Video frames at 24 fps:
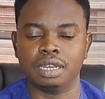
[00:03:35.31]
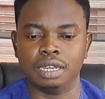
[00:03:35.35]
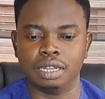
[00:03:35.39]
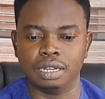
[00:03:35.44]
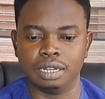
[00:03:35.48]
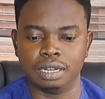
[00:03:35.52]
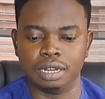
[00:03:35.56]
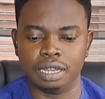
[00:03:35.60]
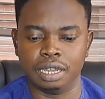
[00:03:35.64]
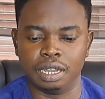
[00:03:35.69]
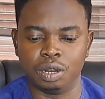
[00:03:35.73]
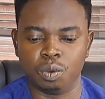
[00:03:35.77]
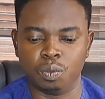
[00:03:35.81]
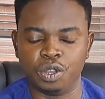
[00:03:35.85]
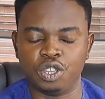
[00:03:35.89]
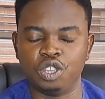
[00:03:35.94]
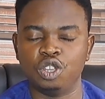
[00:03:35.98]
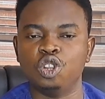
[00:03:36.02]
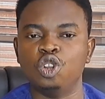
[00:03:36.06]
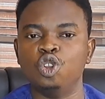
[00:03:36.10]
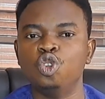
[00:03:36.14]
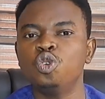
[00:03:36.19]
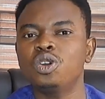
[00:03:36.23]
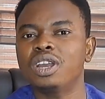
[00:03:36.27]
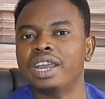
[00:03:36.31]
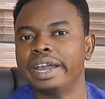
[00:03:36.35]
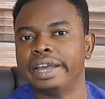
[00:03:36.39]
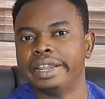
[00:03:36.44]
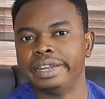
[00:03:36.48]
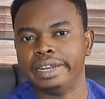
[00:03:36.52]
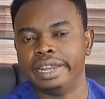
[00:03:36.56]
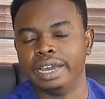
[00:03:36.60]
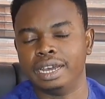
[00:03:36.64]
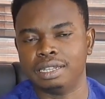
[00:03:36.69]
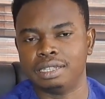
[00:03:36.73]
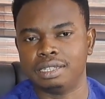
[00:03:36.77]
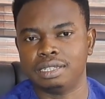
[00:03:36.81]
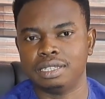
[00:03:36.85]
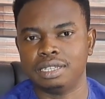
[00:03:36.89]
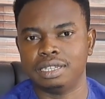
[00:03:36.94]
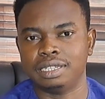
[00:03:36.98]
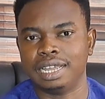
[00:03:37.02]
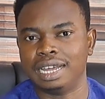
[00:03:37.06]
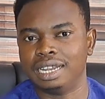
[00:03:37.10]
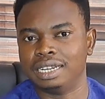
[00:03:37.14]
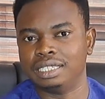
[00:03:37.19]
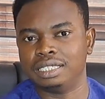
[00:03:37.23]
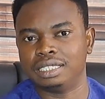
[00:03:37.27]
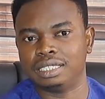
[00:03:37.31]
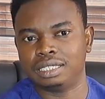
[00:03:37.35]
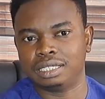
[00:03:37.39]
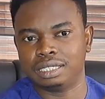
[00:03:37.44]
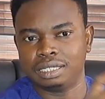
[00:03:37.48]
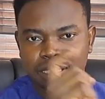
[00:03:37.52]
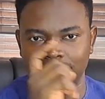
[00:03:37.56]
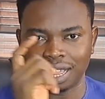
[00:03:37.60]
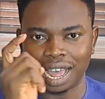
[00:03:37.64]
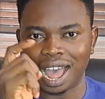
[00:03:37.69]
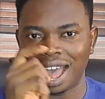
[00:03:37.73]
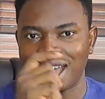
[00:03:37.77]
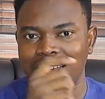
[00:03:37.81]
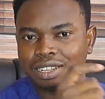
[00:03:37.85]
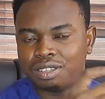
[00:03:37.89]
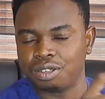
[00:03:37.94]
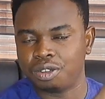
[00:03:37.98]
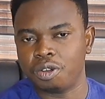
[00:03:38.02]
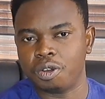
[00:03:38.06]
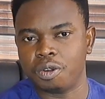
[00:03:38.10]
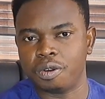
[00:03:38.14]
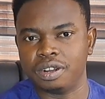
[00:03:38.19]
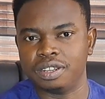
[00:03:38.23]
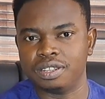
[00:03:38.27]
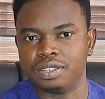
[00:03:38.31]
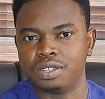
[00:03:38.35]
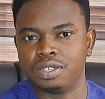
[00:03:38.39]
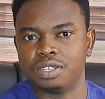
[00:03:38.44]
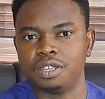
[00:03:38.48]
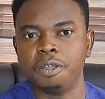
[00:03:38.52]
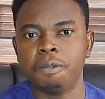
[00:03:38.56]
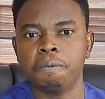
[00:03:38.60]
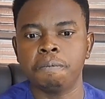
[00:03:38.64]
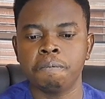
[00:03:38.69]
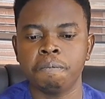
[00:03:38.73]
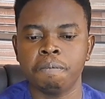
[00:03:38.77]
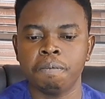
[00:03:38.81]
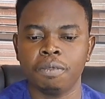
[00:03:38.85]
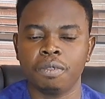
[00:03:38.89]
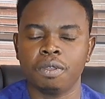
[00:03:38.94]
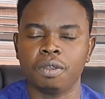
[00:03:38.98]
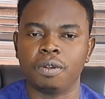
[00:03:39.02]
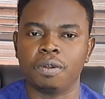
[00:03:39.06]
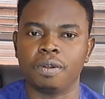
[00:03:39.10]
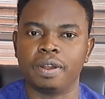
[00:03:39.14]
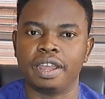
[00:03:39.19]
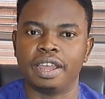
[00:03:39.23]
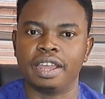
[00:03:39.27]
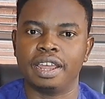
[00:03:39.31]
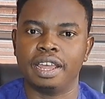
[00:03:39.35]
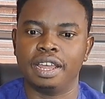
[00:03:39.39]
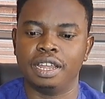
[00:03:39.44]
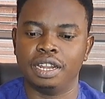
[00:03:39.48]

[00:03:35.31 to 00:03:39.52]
And when you look at that, that is hard currency, right?